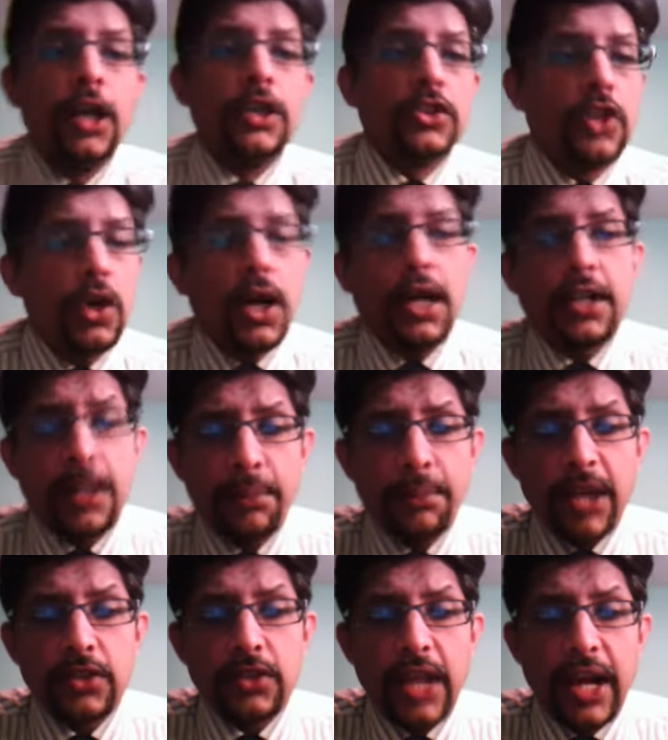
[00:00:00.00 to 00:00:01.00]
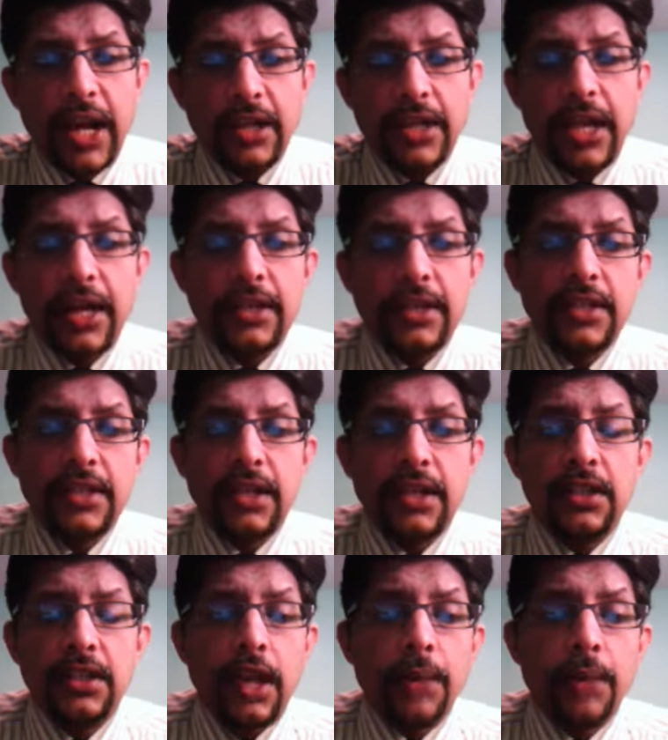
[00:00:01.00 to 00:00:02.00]
So I'll come back to that, and
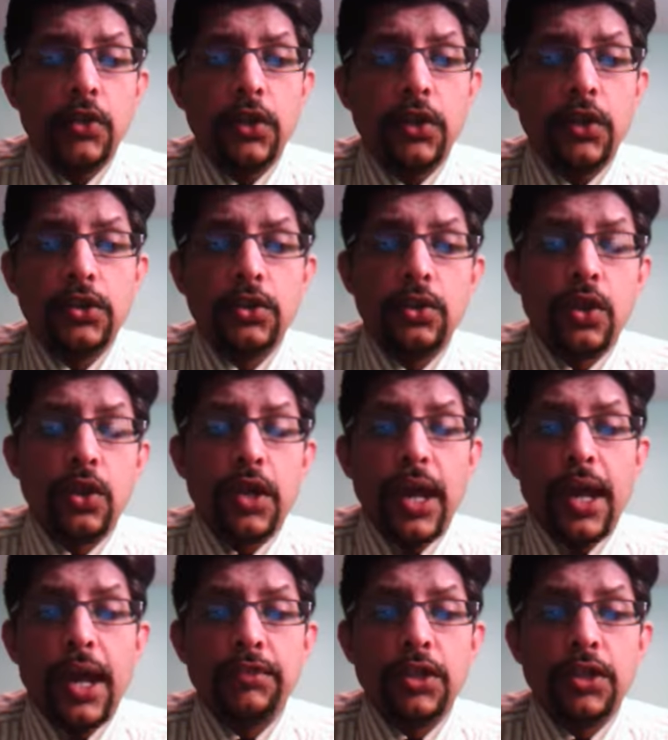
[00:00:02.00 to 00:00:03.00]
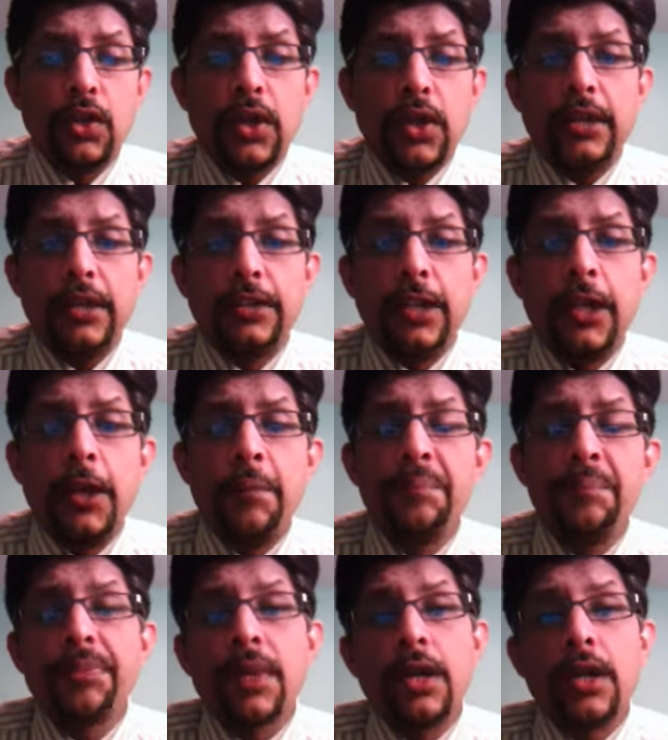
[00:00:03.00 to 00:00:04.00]
then I'm going to have a look at the
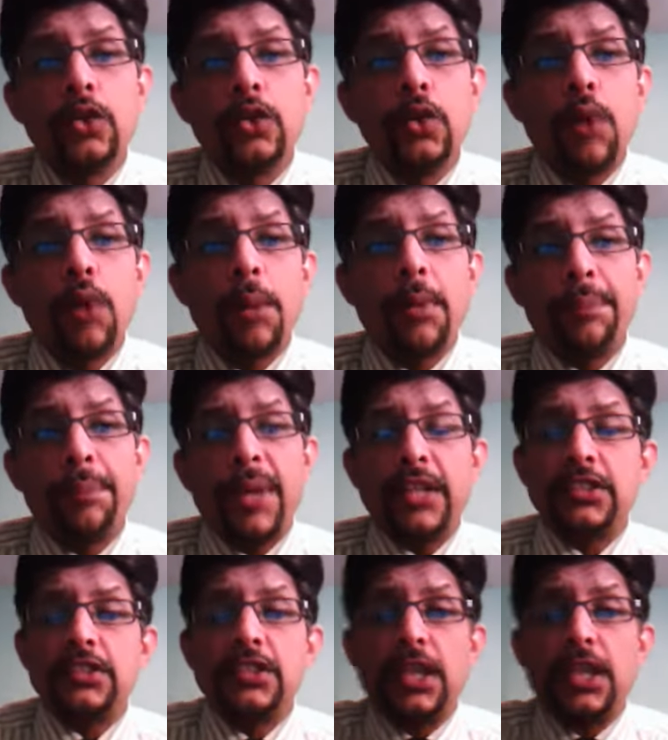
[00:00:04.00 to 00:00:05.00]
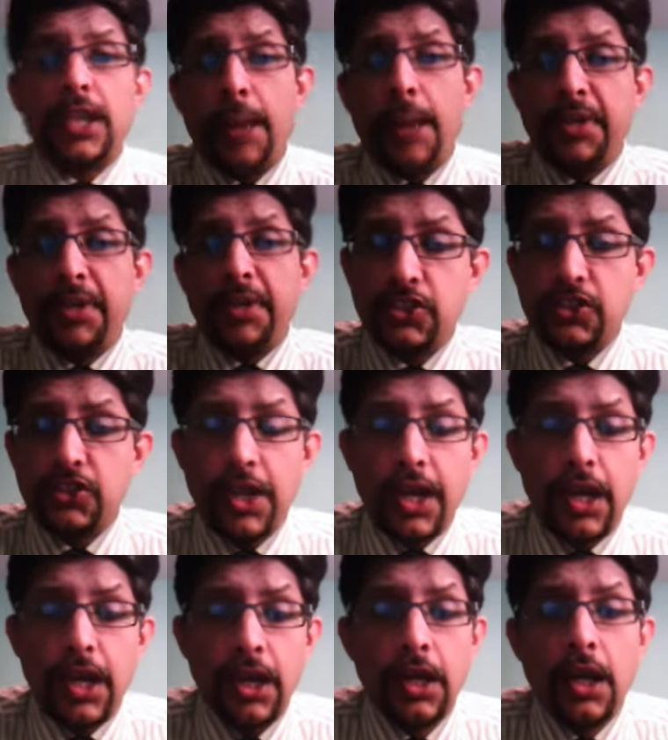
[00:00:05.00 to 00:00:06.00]
two warm-up matches that happened
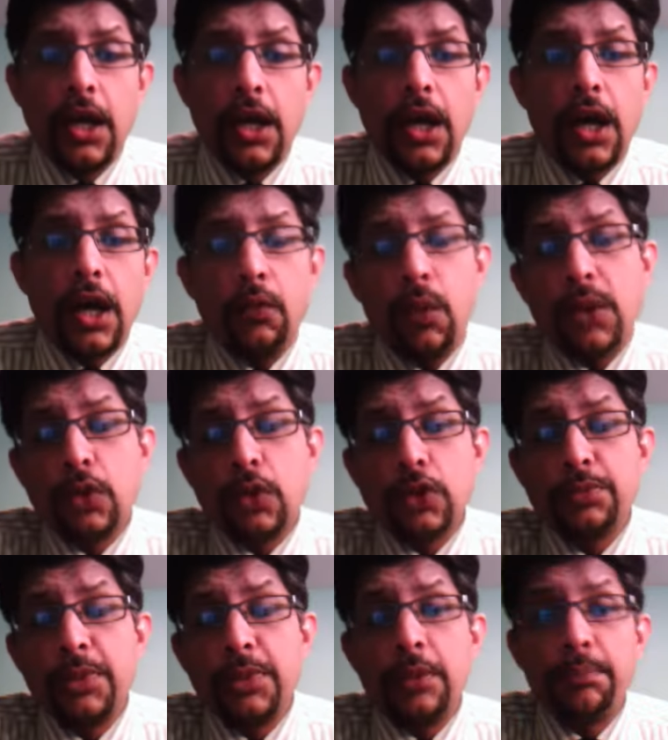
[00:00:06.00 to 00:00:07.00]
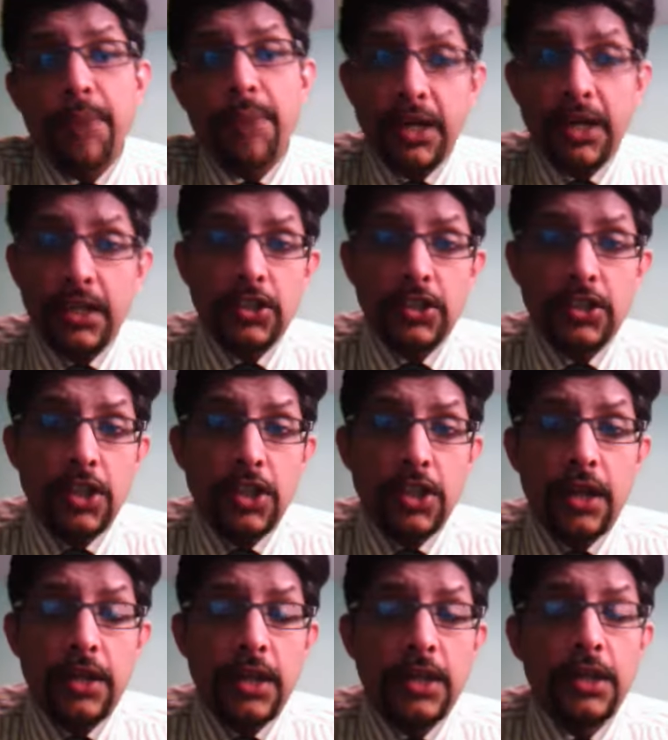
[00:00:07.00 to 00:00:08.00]
yesterday. One was between Bangladesh and
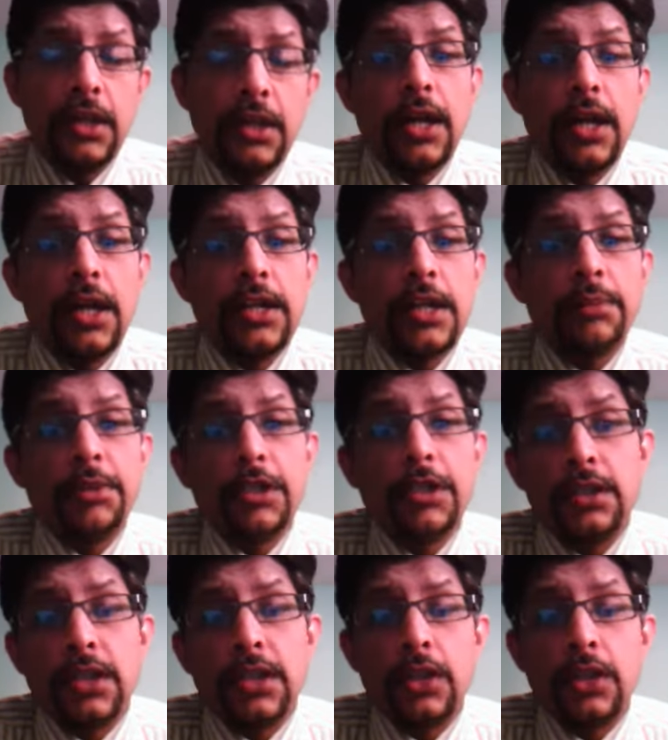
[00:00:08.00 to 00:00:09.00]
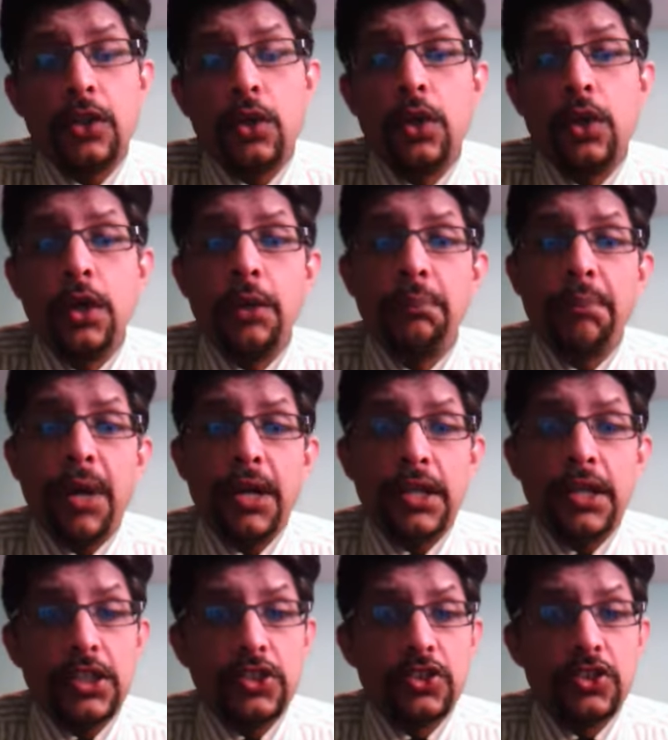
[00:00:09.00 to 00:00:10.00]
Ireland, and let me tell you,
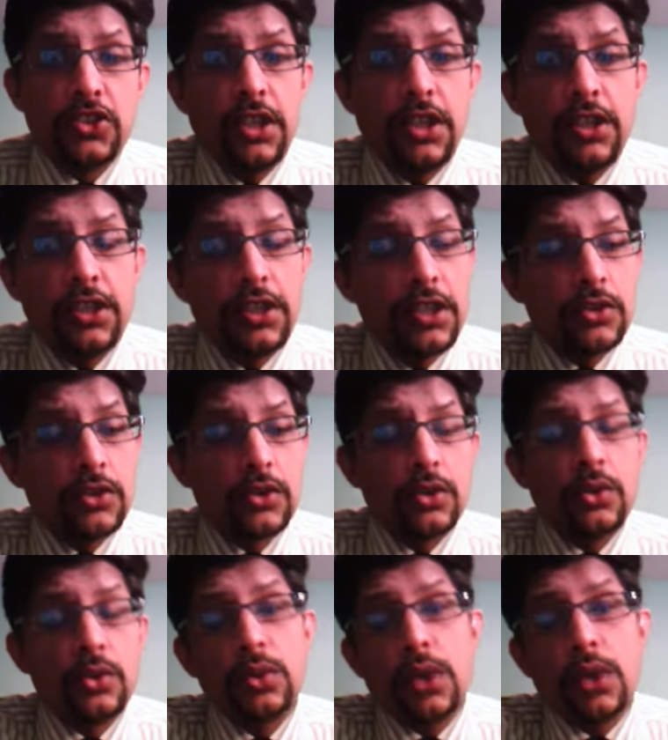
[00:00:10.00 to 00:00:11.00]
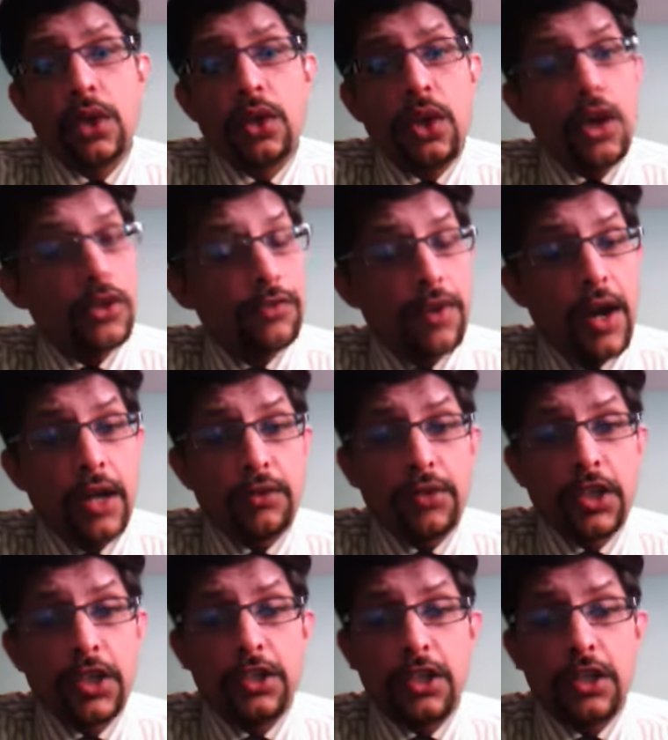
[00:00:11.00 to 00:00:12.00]
Bangladesh really need to do a lot of hard
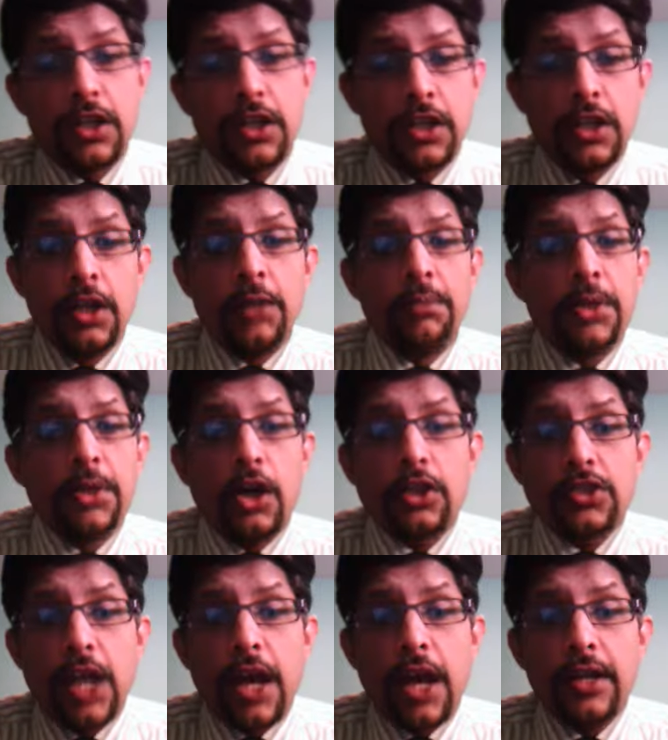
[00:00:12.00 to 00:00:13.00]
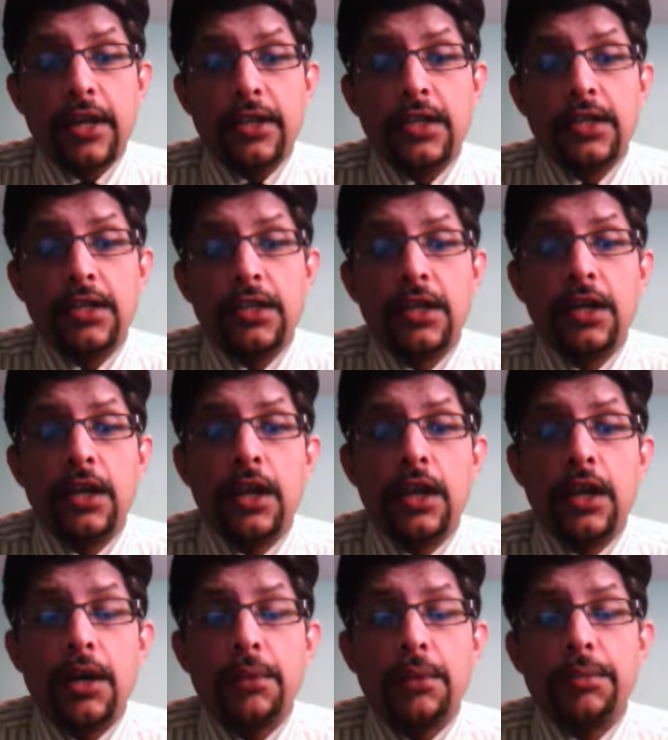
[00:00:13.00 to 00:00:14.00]
work here, because Ireland
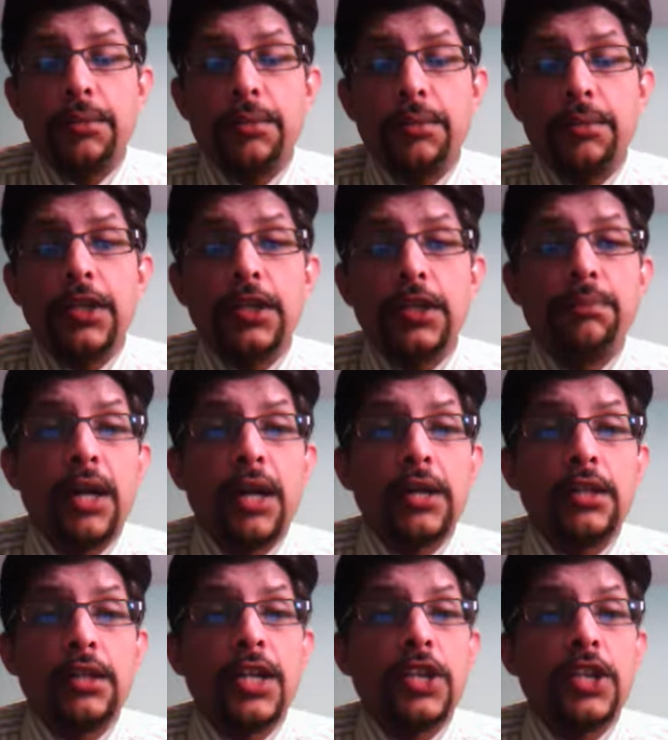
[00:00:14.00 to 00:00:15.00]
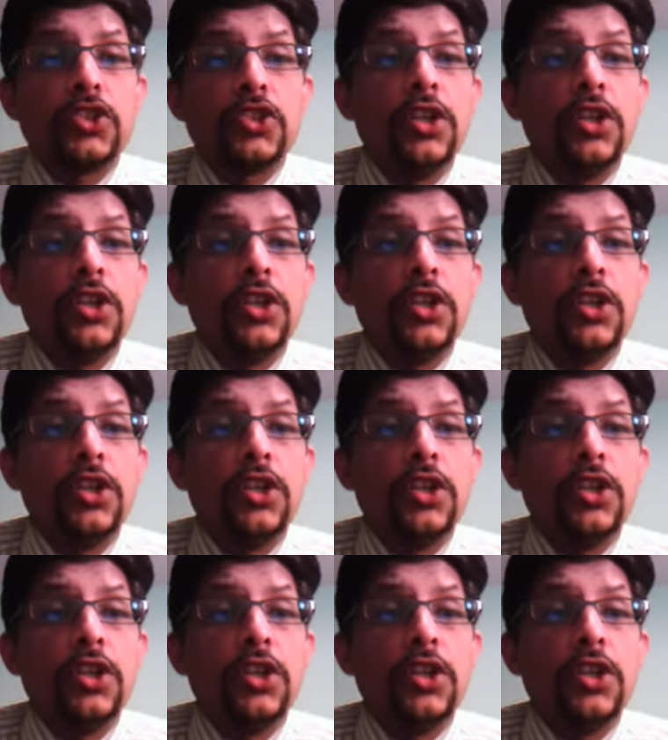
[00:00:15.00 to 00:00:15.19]
defeated Bangladesh